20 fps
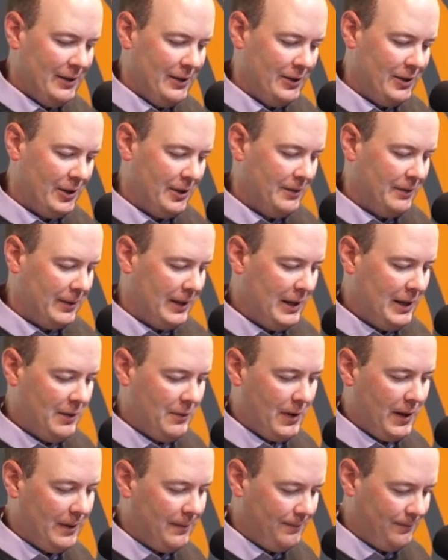So
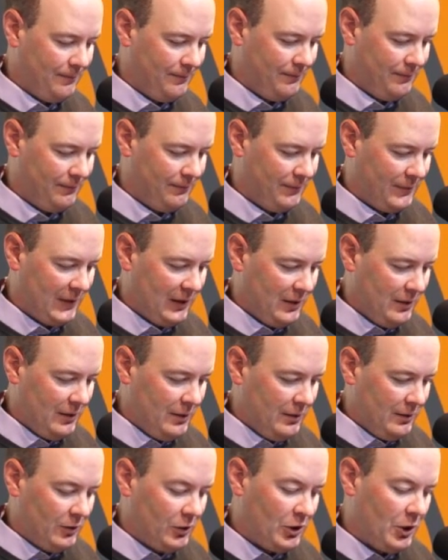anyway,
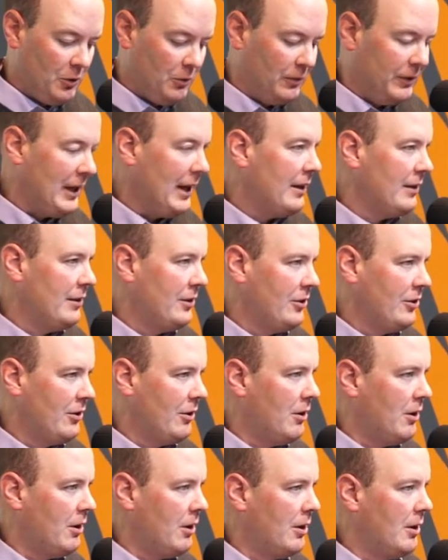so that's
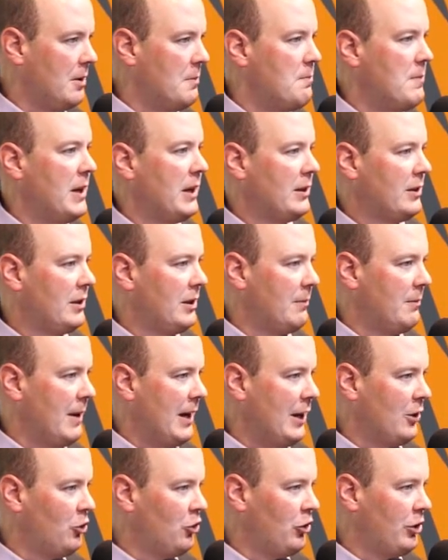our mix and
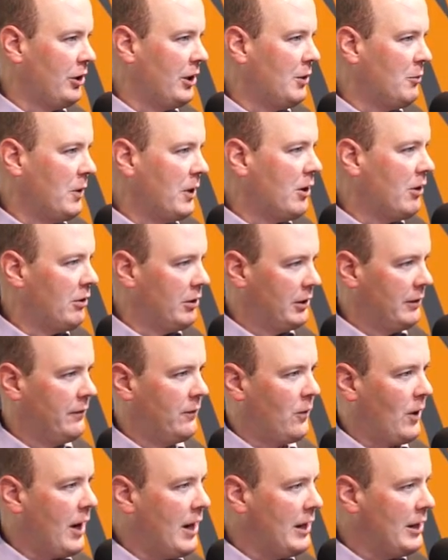match. Can we call it a
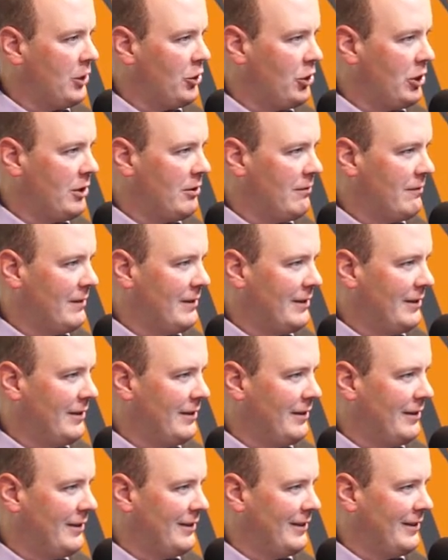variety show?
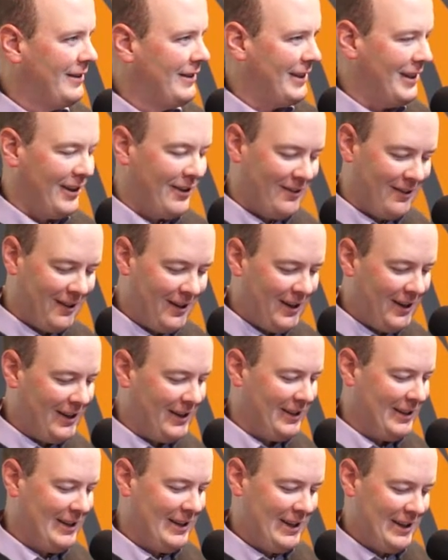Sure can. All
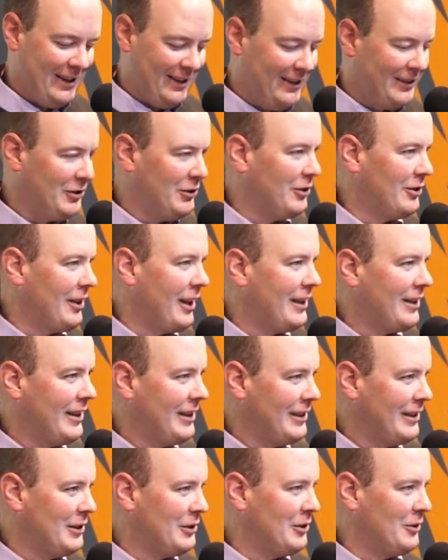right. Hey, this is. I
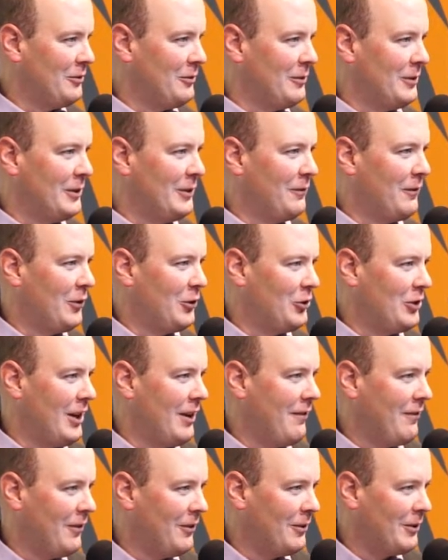think this is, was the first
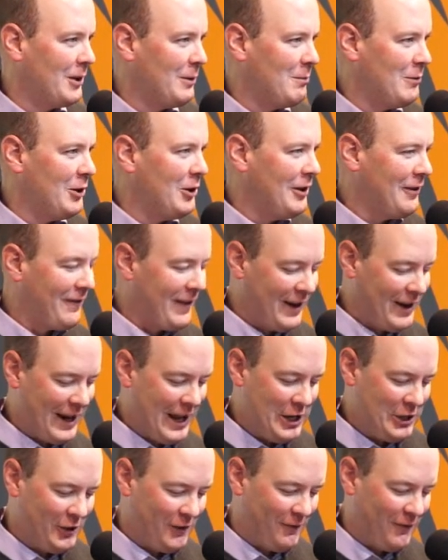ever Community
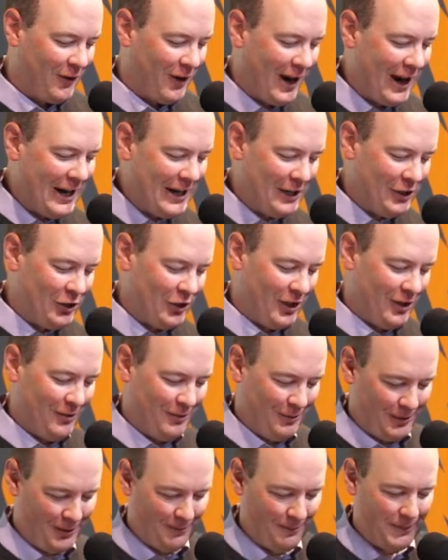Foundation variety
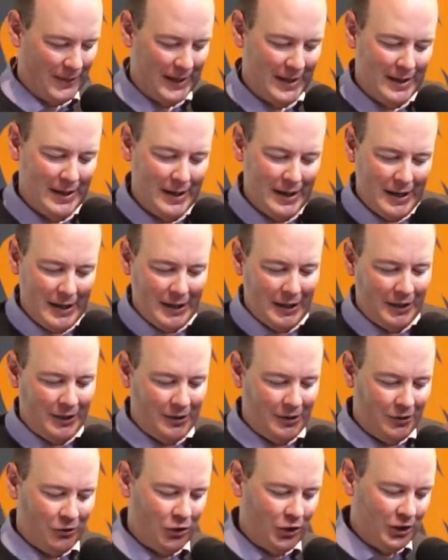show. So
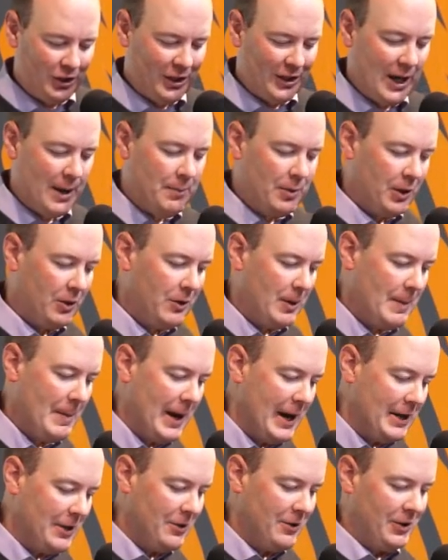yes. Just a couple of
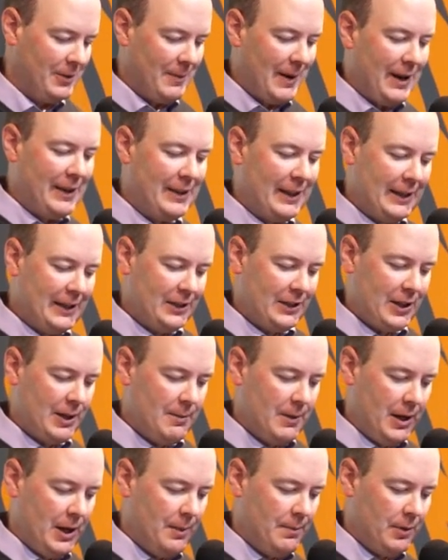reminders about things
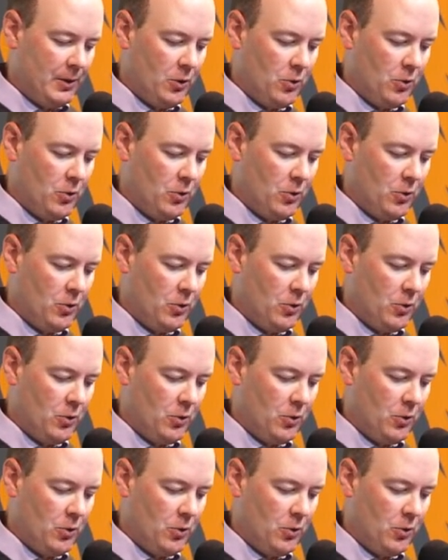coming up.